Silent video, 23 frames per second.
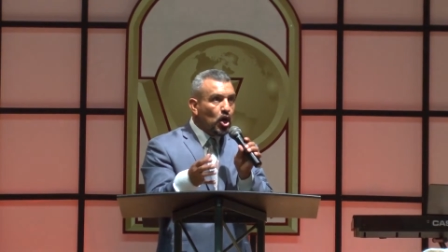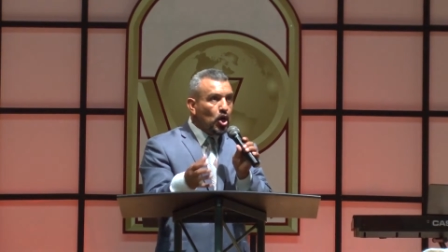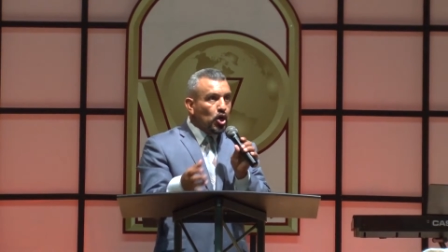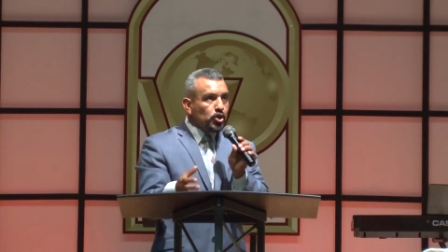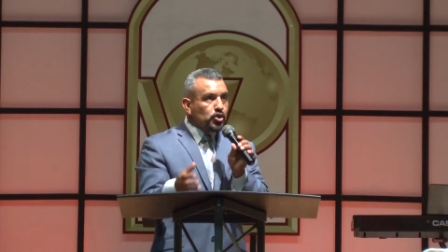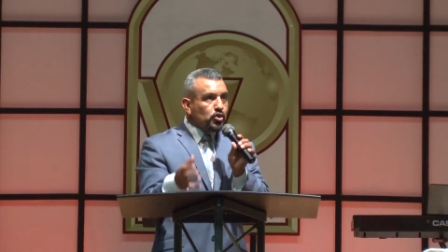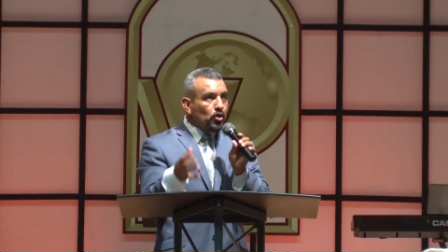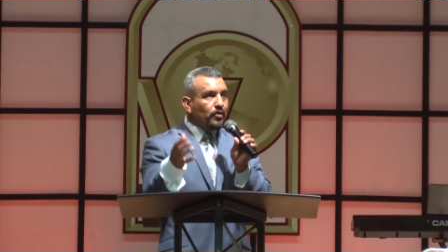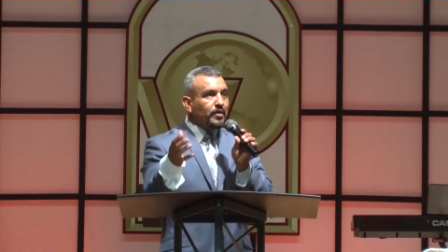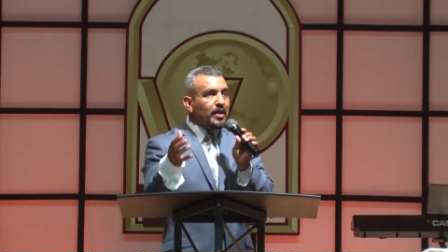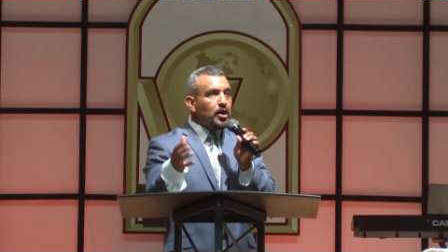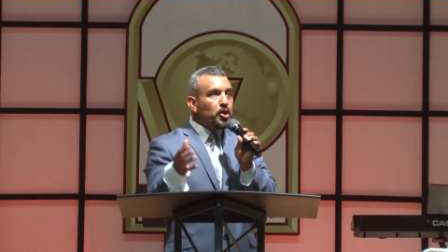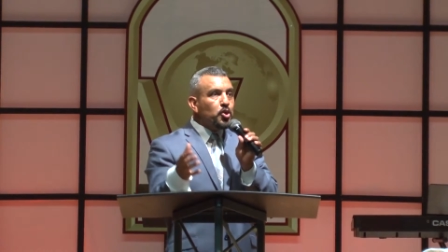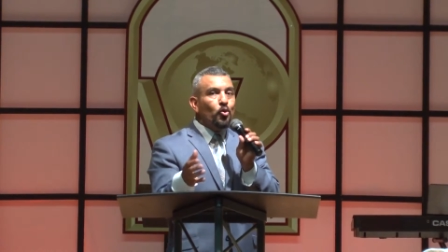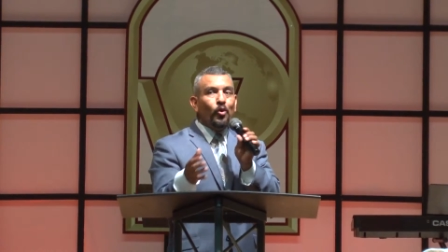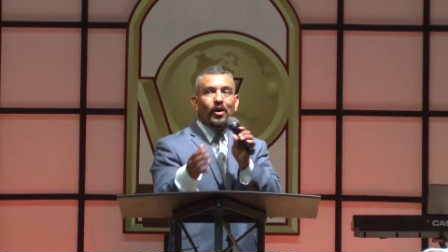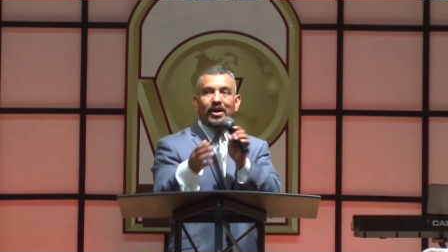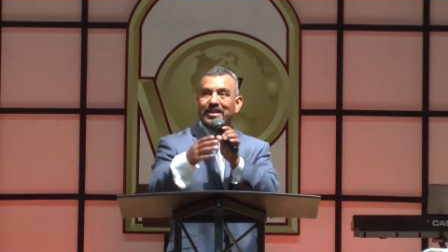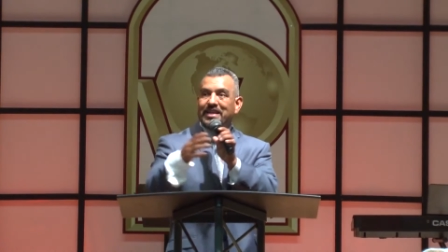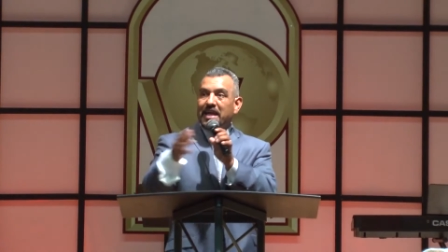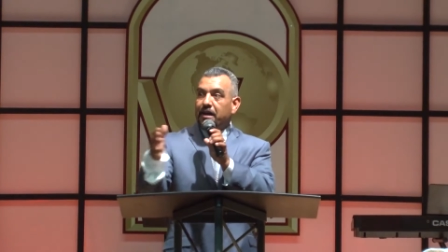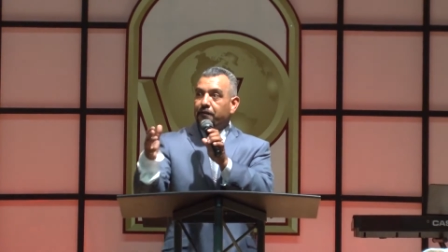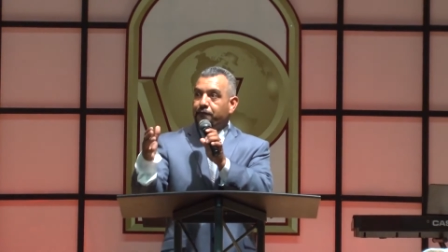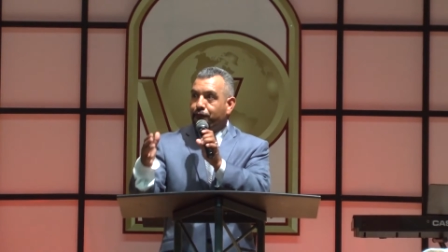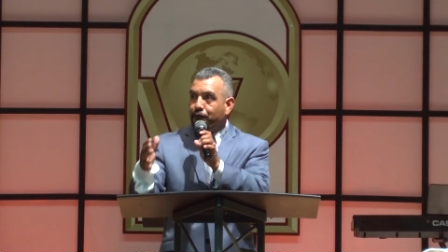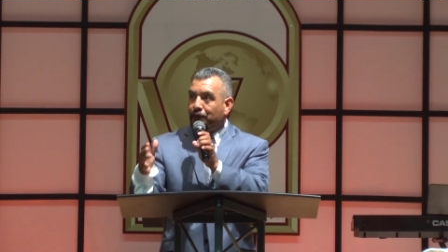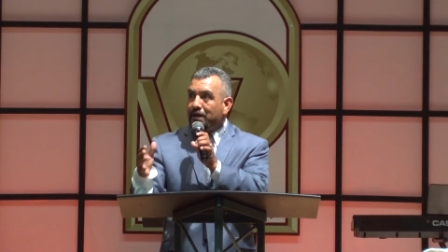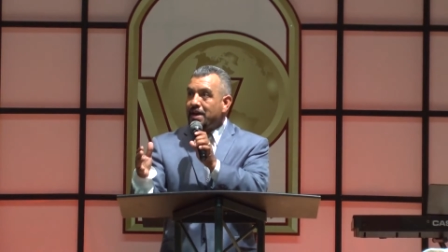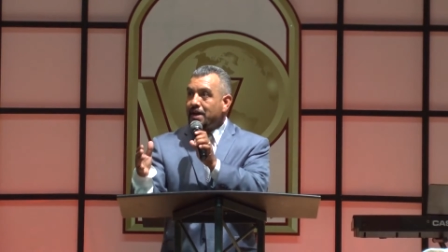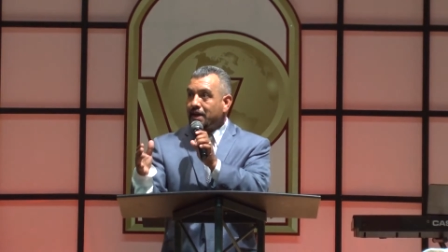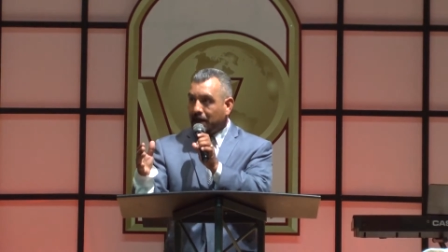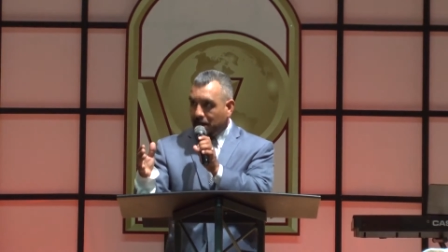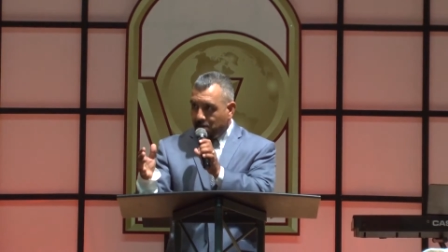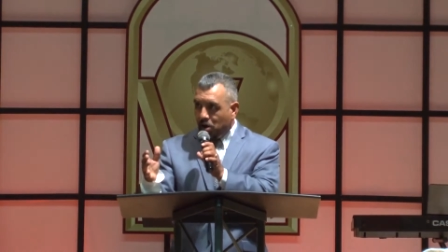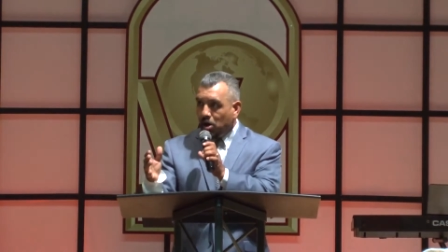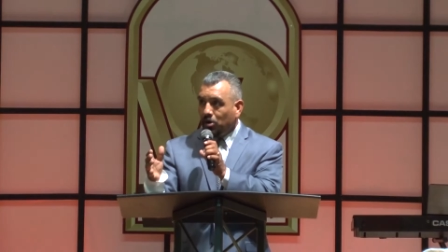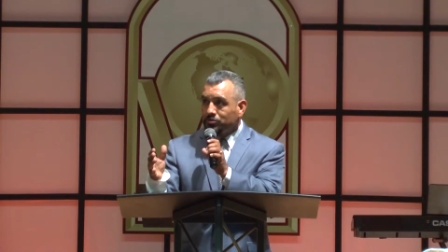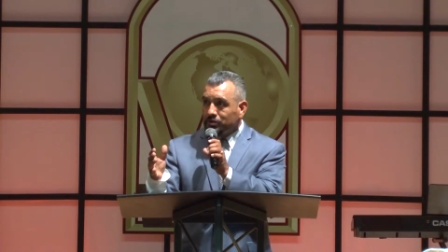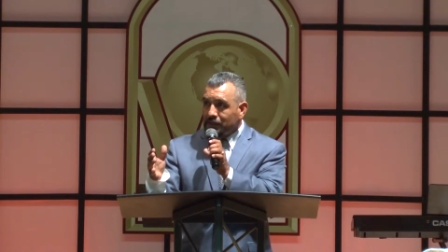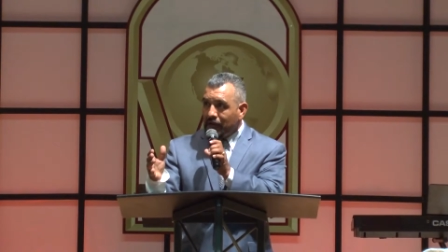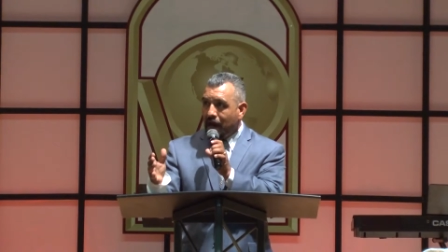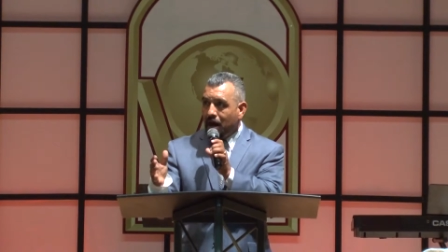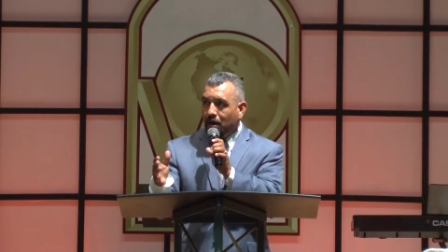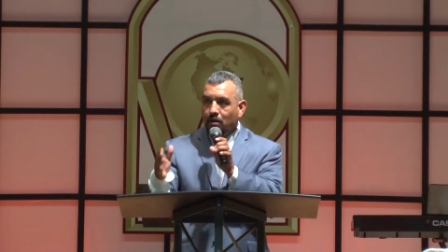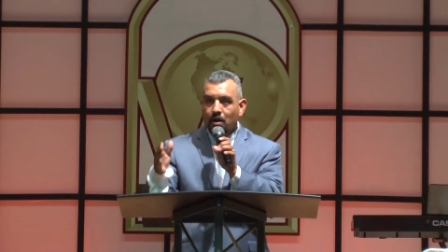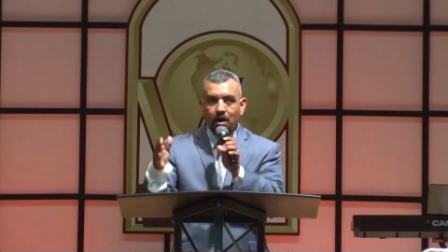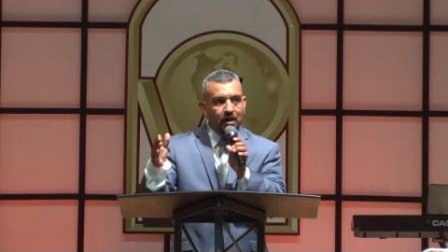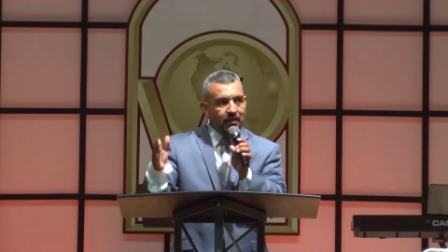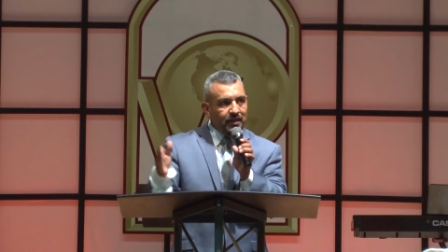so that you are debt free. Come on now.